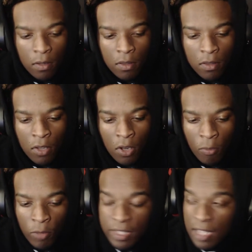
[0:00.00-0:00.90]
they're
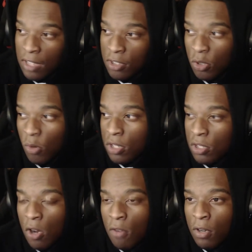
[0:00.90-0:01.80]
retelling stories
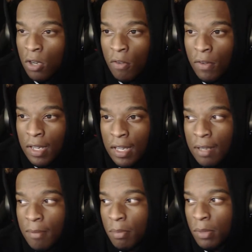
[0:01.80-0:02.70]
over and over
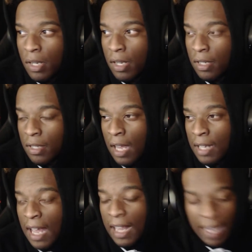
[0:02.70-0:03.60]
again but like
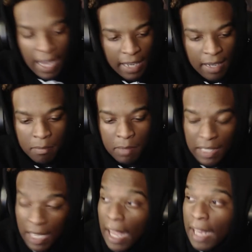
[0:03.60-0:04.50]
that canon be
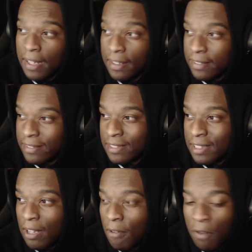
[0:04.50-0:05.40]
canon you
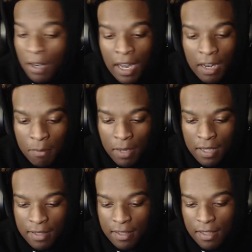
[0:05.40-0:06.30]
know for
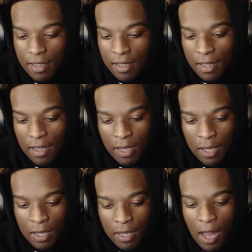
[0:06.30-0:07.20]
animes
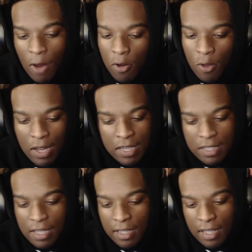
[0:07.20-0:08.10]
and I don't know. I just
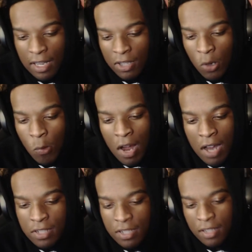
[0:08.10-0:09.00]
think that they're
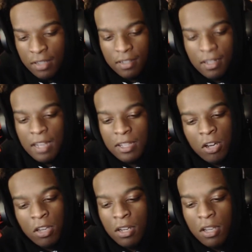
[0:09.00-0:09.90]
washing. Like
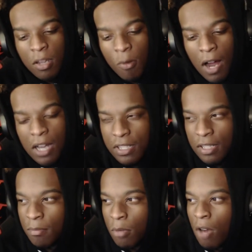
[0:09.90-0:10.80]
they're literally
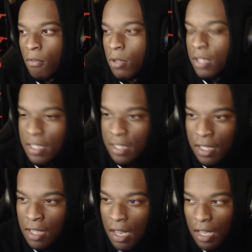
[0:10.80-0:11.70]
washing Marvel and DC.
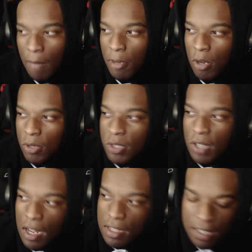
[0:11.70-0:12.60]
Let me know what you
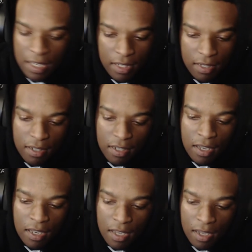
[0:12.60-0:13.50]
guys think
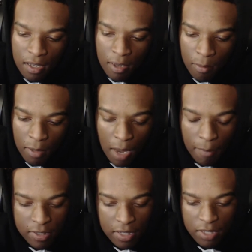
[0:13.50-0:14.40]
in the um,
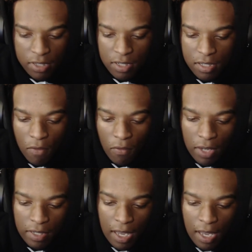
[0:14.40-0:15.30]
comment section and stuff
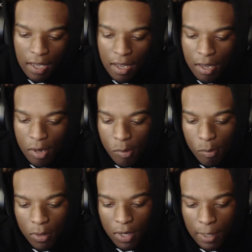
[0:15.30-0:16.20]
like that.
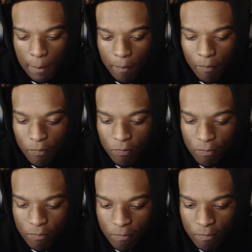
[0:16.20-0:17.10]
But
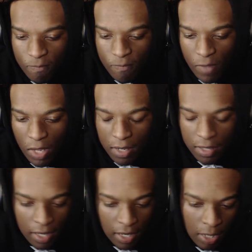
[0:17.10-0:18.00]

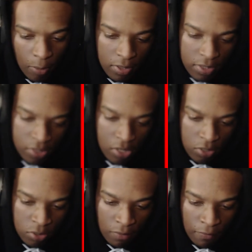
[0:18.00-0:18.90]
yeah, I want to start
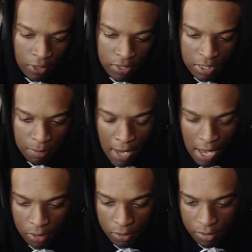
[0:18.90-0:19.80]
doing versus
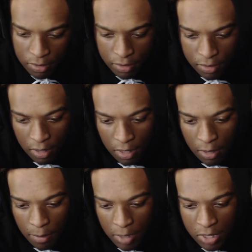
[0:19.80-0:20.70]
battles
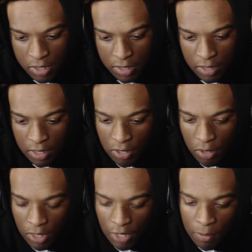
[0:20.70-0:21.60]
um, and just you know
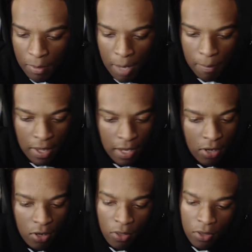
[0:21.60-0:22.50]
giving my
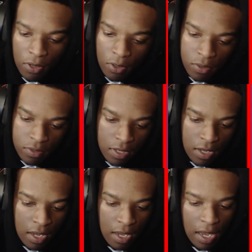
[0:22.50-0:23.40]
opinion on those,
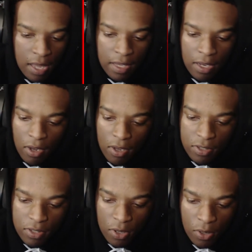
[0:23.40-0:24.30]
and then
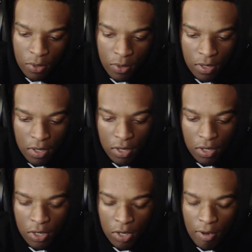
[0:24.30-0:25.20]
also
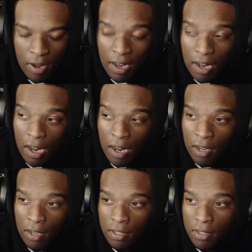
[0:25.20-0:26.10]
you know our
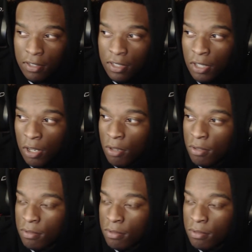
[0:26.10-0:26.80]
our you know